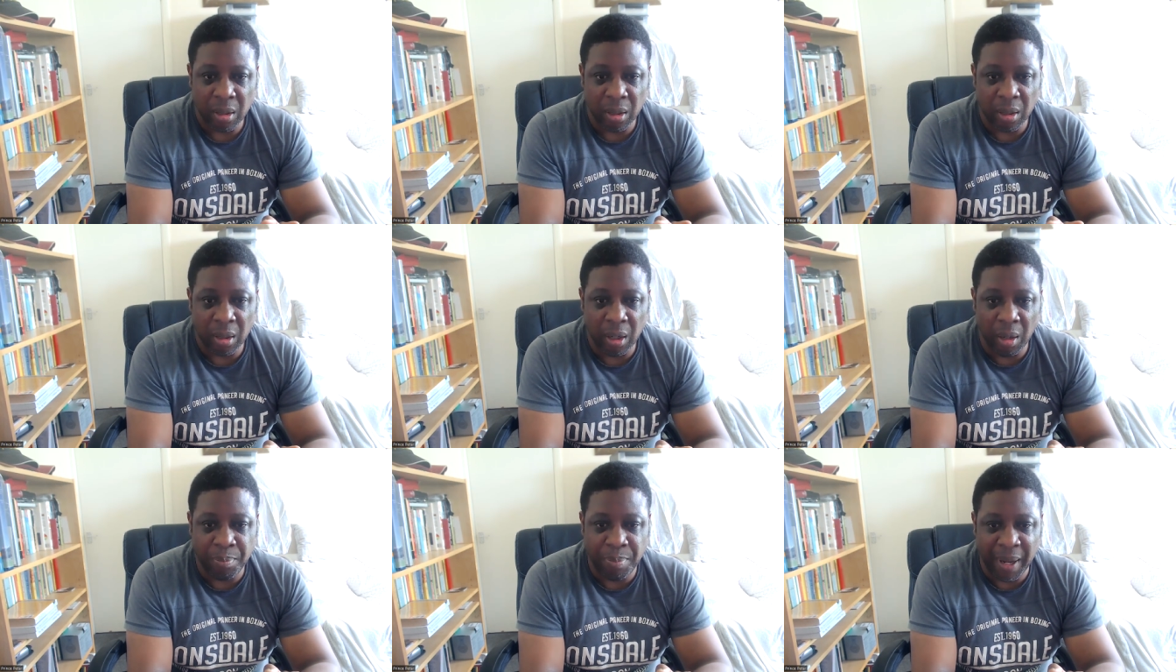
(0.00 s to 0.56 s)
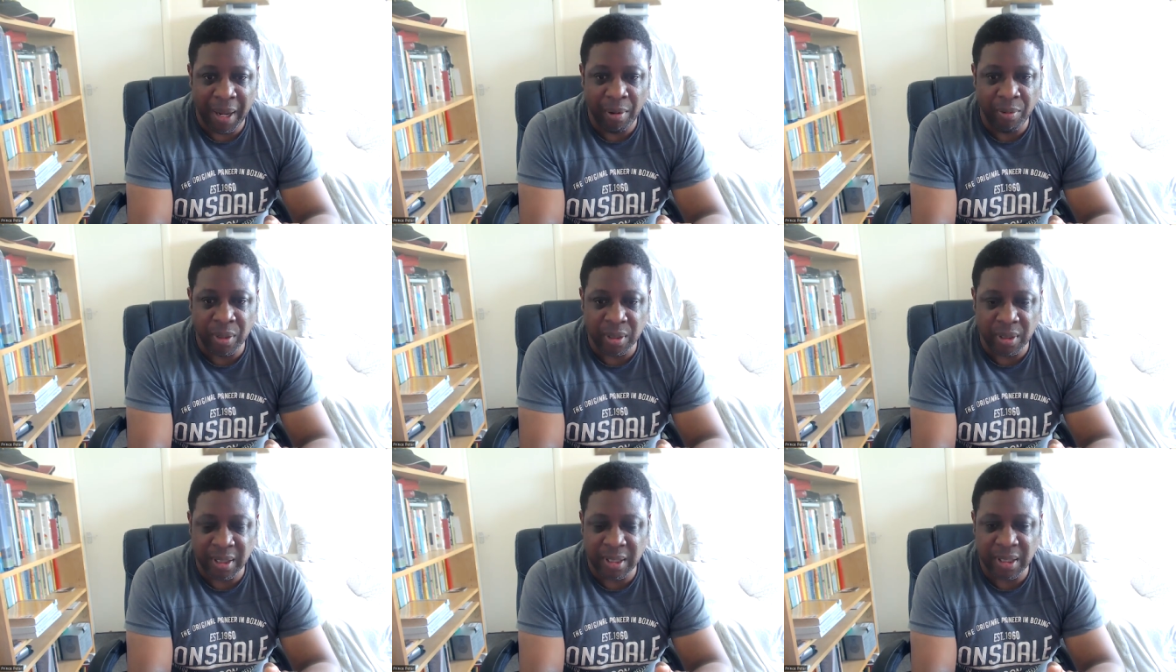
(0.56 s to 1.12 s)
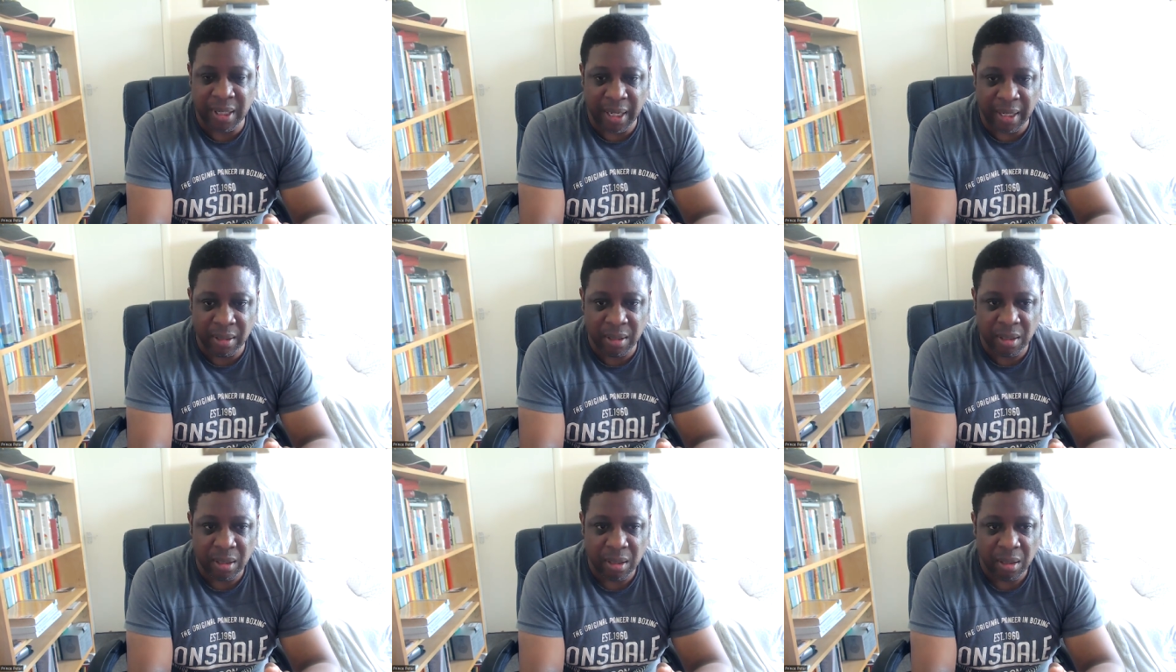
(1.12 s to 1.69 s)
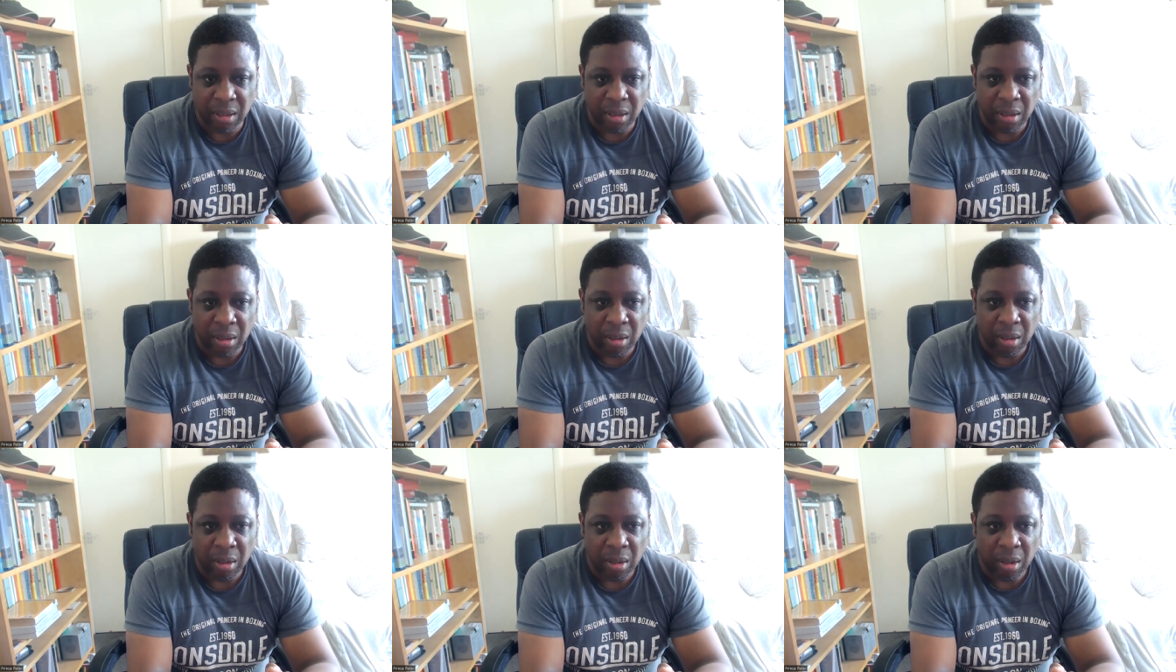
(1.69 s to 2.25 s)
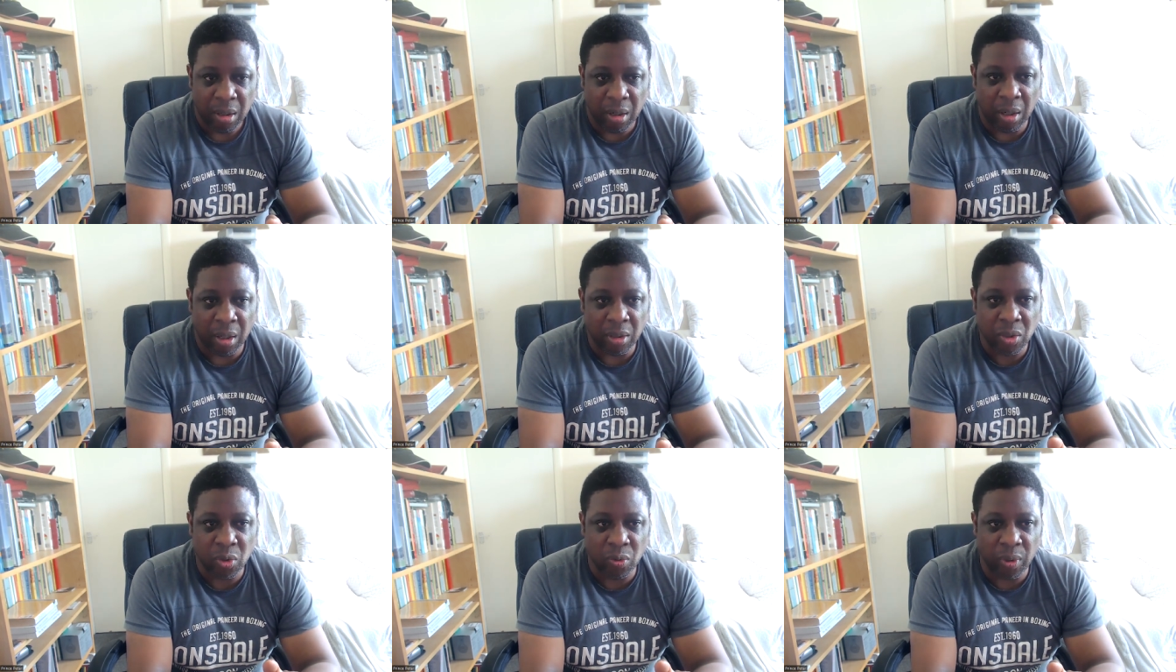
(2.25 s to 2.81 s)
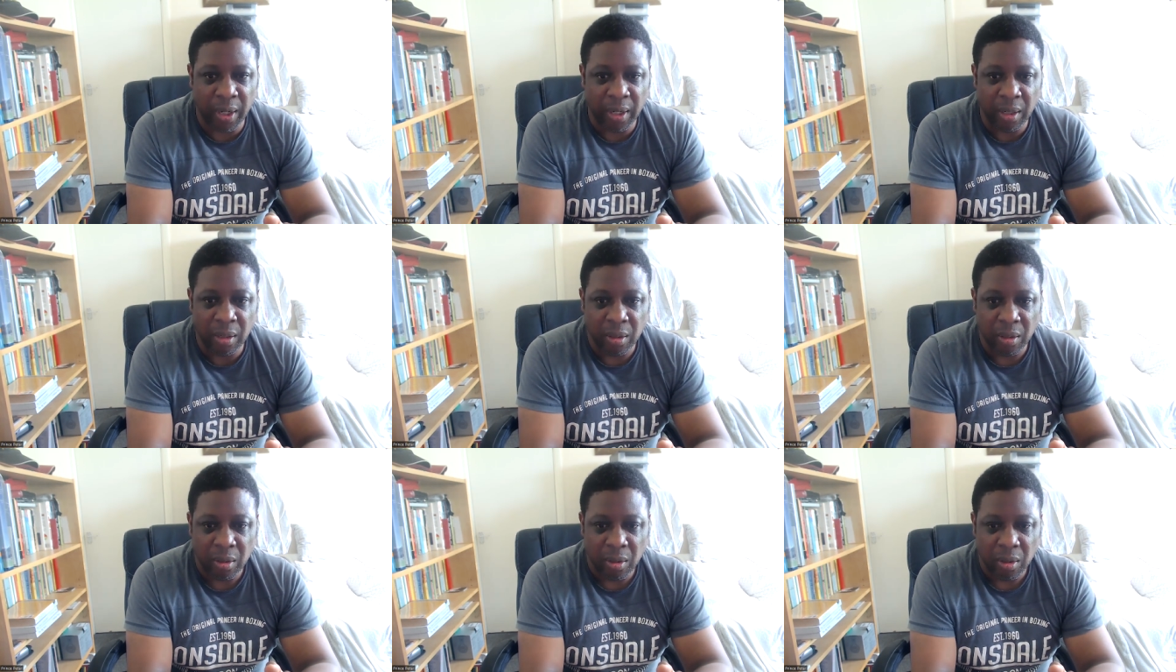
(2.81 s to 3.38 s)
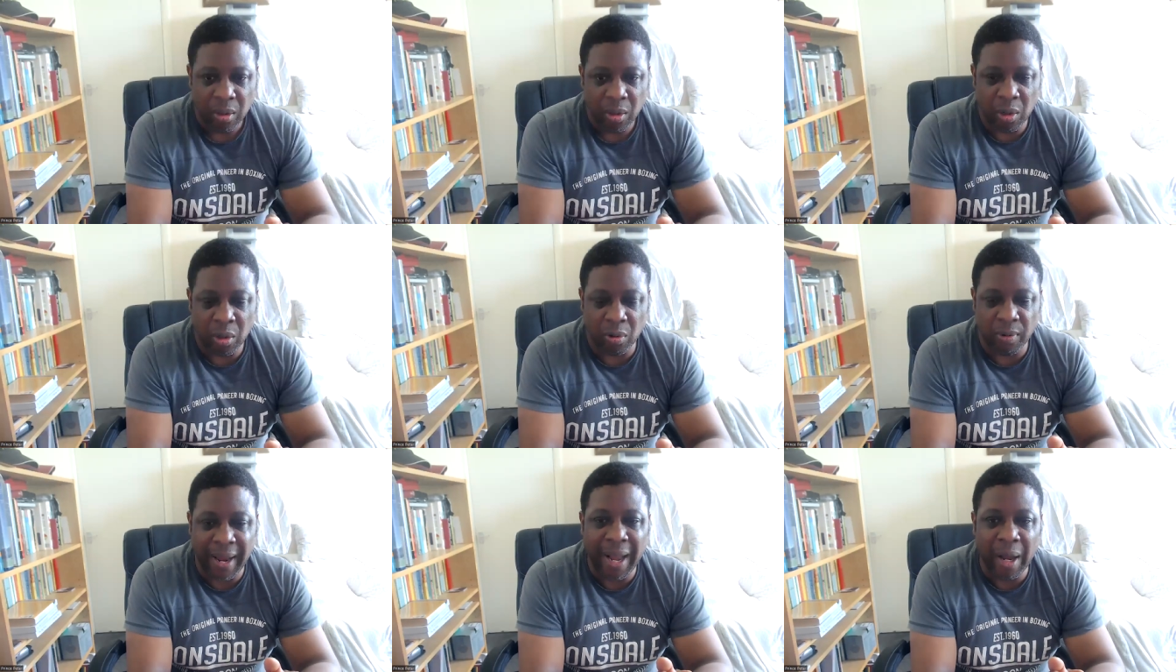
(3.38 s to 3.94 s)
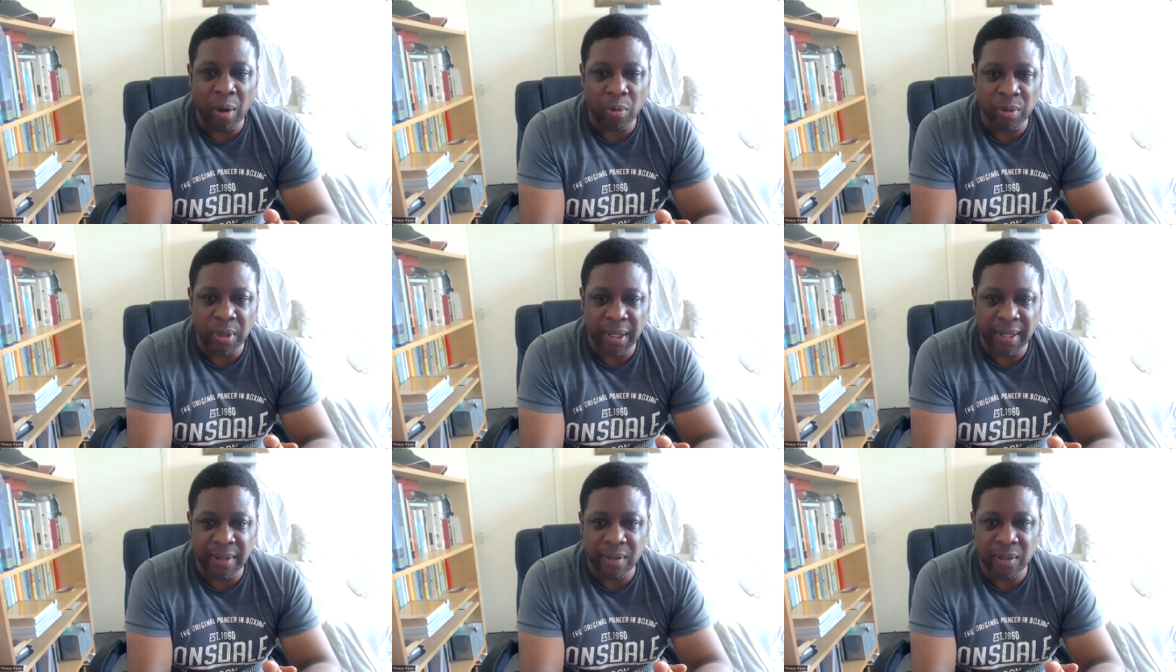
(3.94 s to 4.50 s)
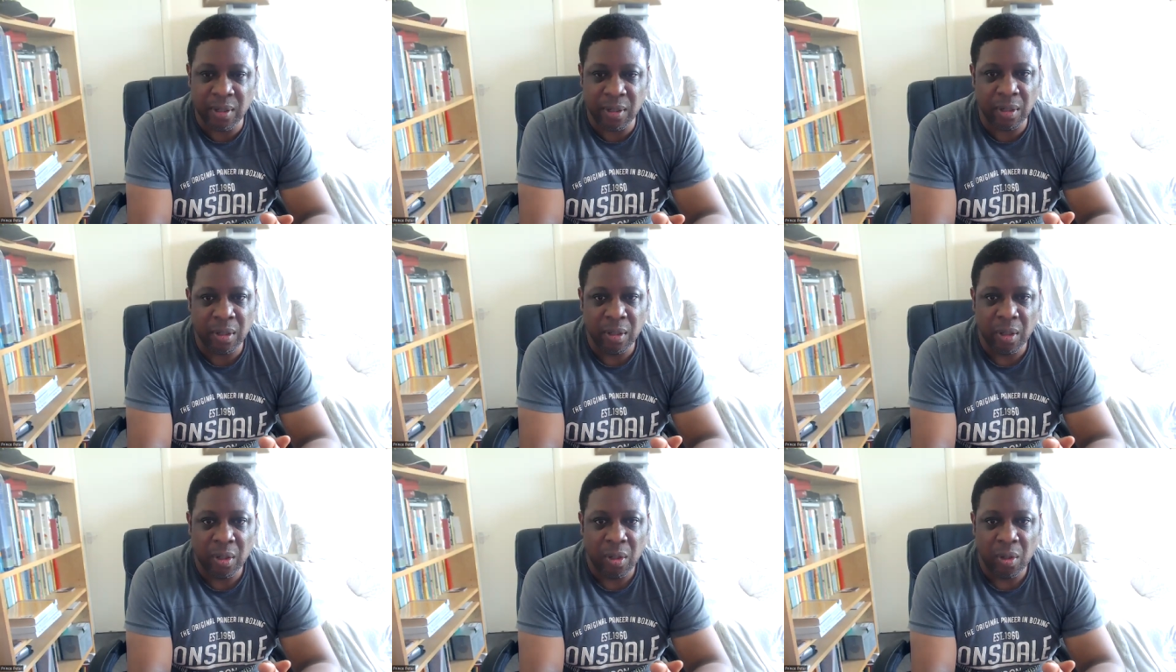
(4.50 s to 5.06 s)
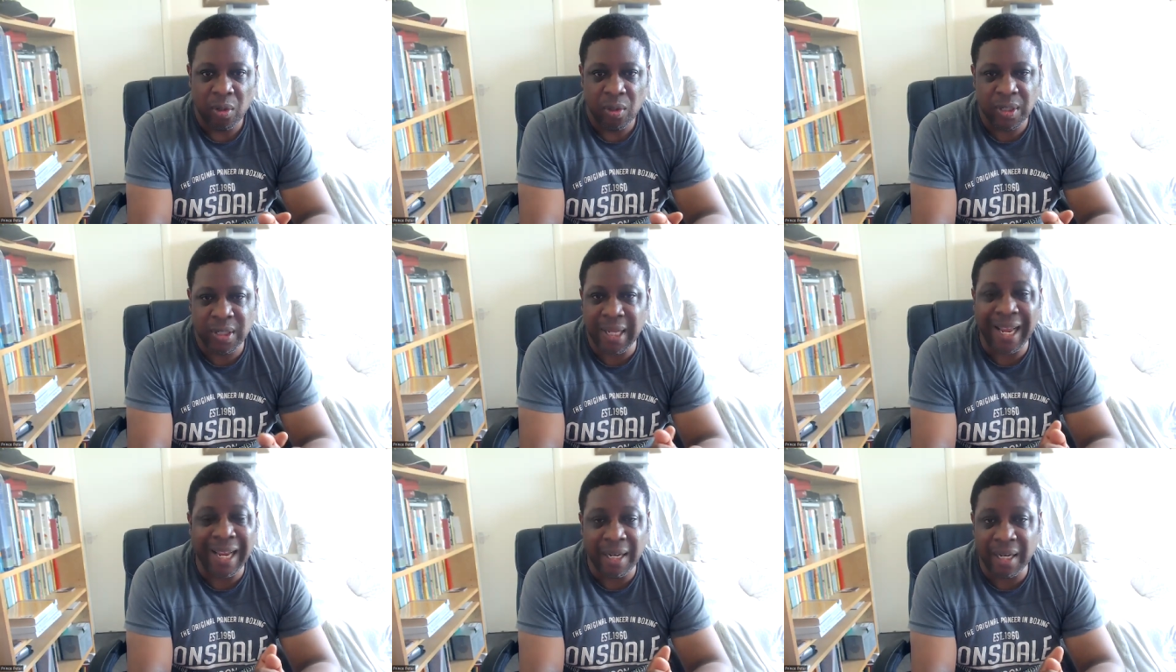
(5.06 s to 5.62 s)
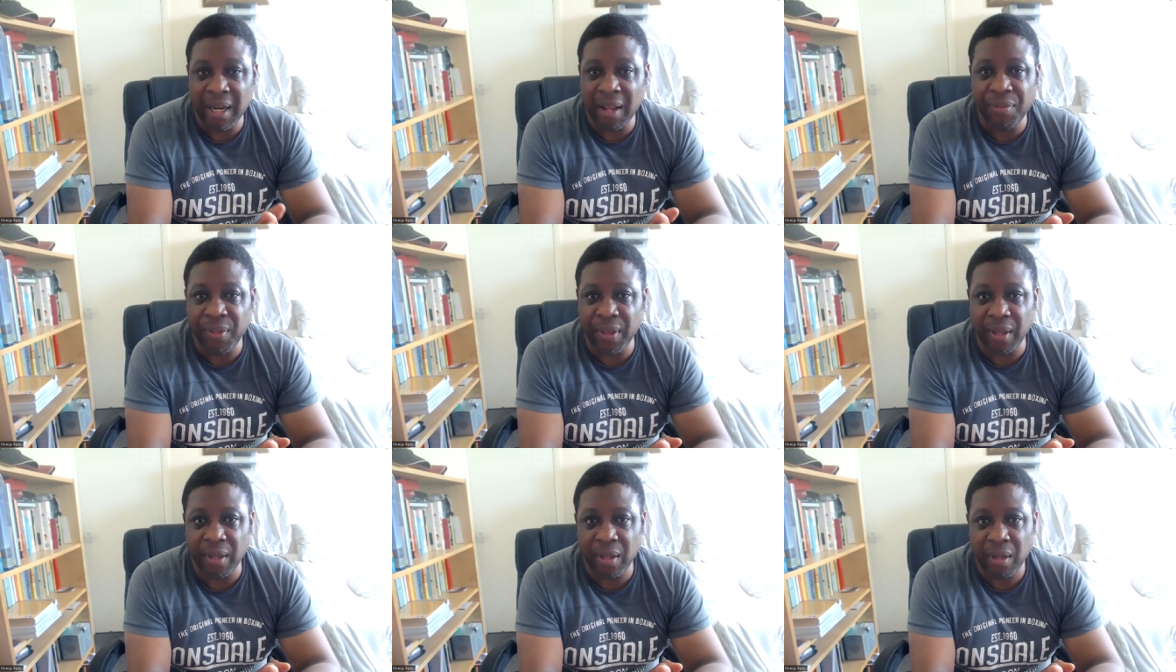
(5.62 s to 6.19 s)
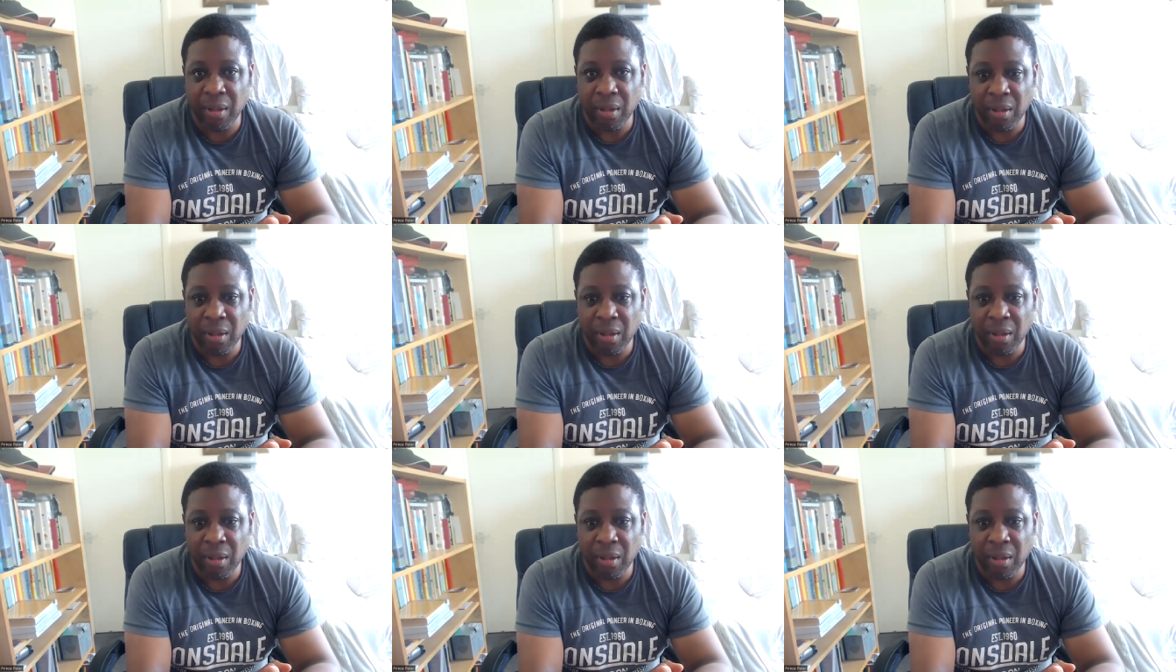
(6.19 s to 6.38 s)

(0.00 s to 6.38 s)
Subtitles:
about the dissent are sort of like corralled into saying nothing,